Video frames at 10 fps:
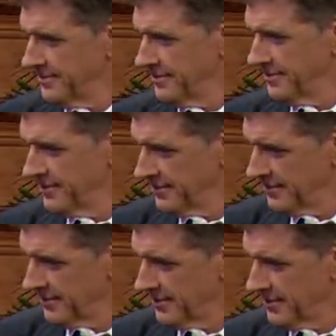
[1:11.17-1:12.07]
So we're not
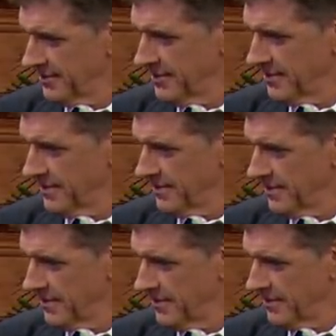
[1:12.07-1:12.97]
talking about the
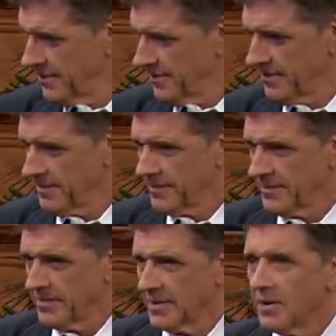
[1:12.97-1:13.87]
Chris Martin uh,
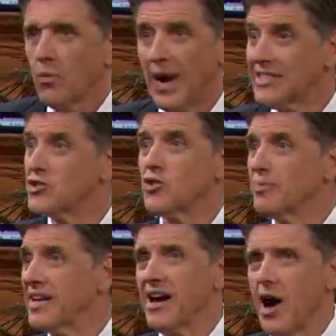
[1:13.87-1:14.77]
stuff then. but- Why did you
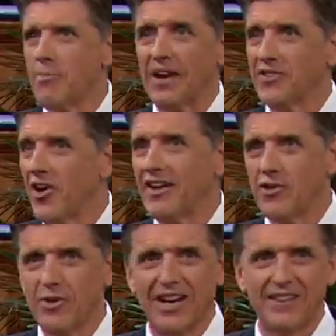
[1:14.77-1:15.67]
bring it up? I'm sorry, I
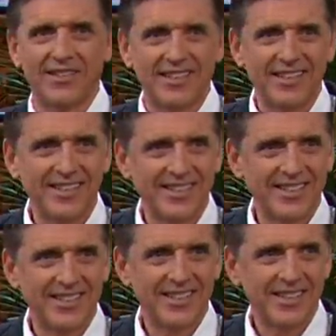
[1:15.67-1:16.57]
man. I'm sorry, man.
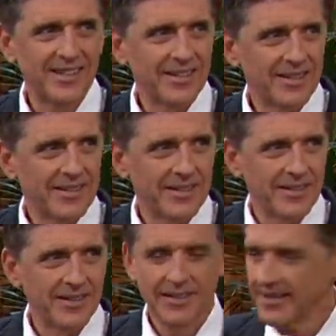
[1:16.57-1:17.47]
I'm
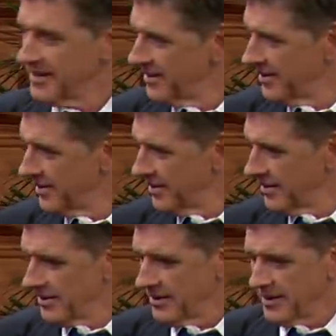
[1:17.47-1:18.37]
really upset about it. I'm
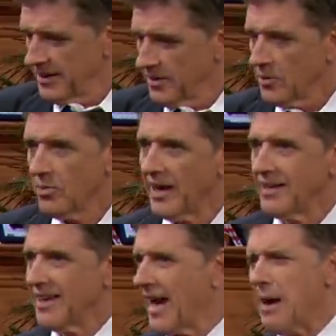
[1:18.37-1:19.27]
really upset about it.
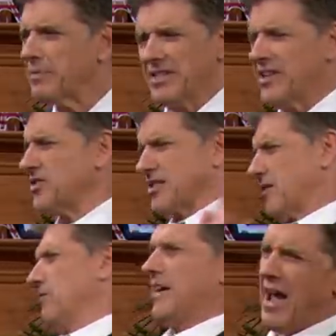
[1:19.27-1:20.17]
Well, it happened ages
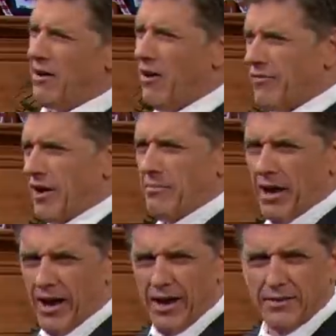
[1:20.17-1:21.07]
ago. Get over it,
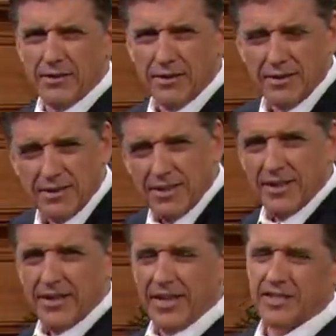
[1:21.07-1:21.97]
man.
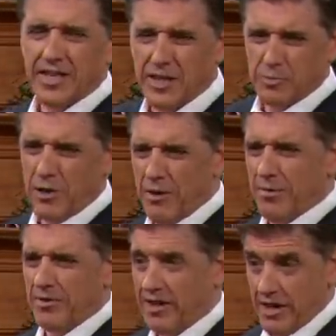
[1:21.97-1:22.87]
It's, it's
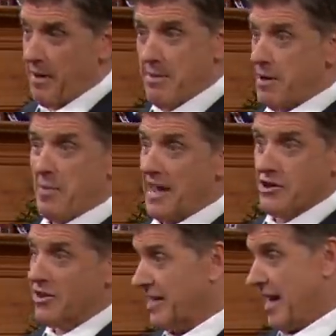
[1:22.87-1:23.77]
probably. They might be back
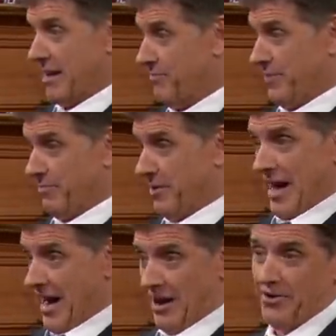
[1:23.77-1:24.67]
on again. Yeah, you never no.
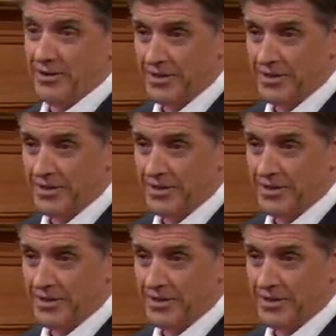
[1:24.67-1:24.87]
know.